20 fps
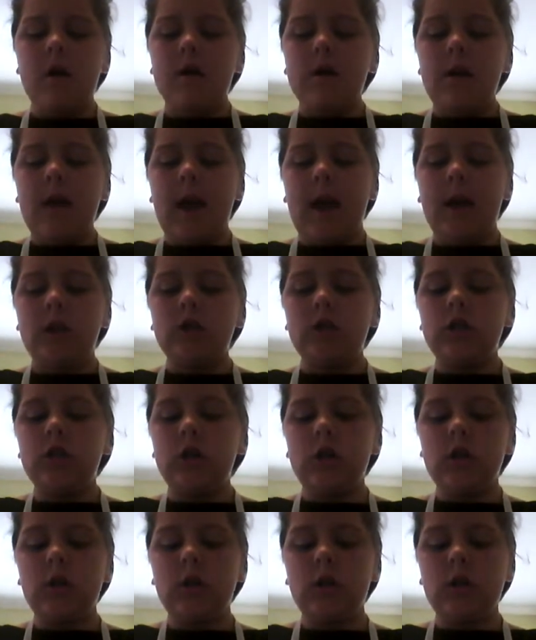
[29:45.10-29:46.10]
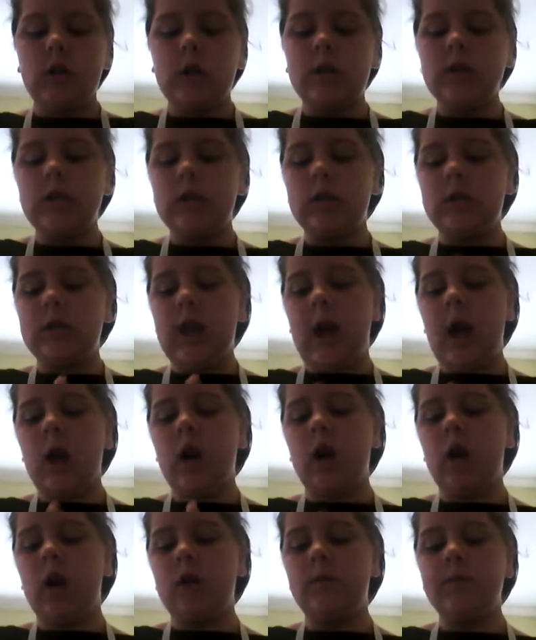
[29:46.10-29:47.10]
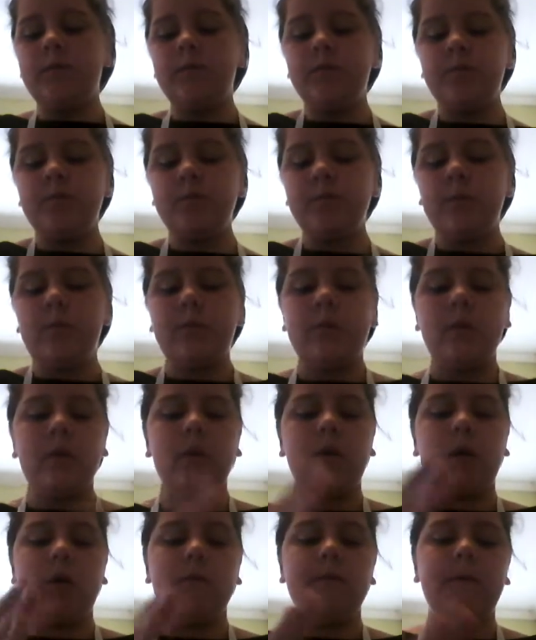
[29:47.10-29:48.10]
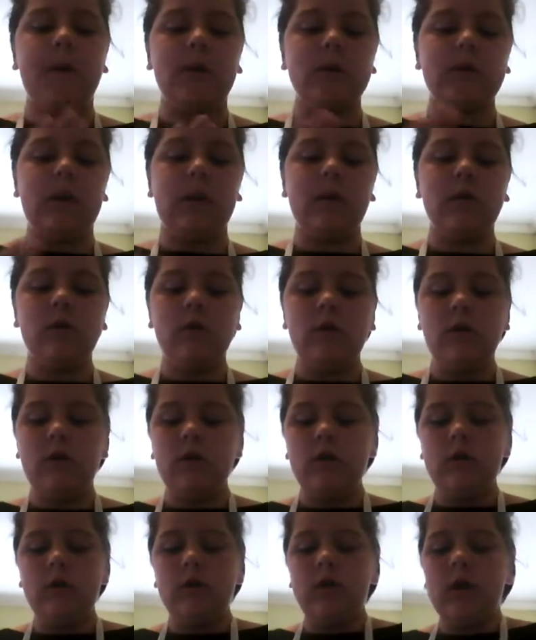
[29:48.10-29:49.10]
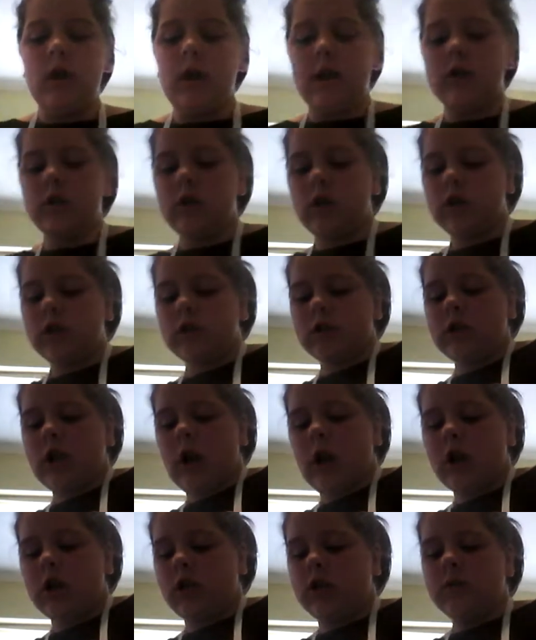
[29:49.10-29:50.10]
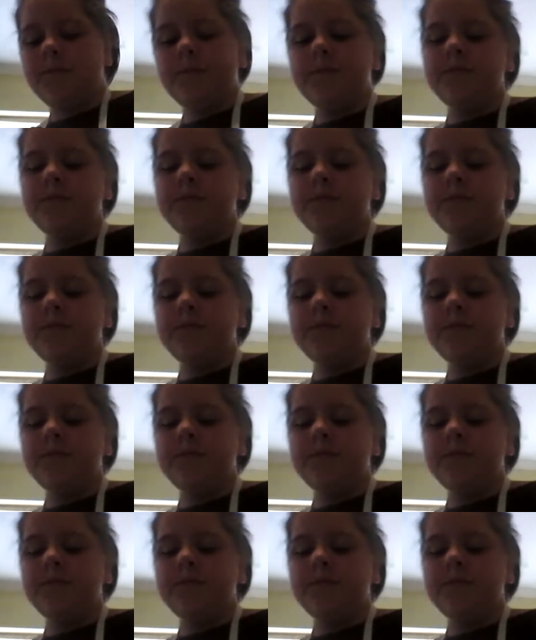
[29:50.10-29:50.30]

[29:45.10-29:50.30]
a chocolate taco, let me go fix it, a chocolate taco,